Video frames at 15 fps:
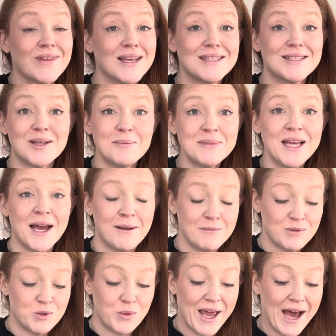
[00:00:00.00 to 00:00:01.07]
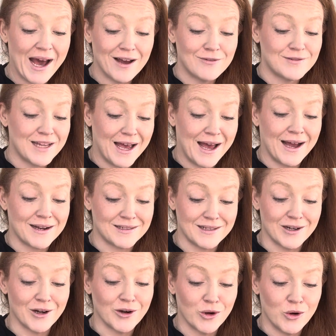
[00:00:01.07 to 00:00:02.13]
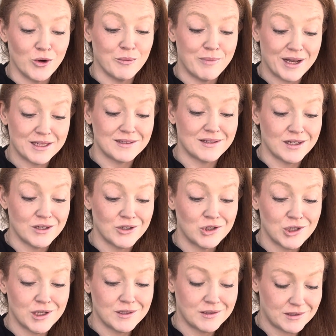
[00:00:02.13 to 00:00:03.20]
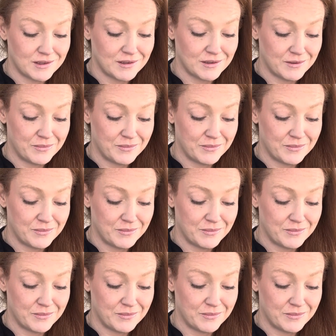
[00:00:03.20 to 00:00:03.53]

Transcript: Sometimes we have to act in our own best interest.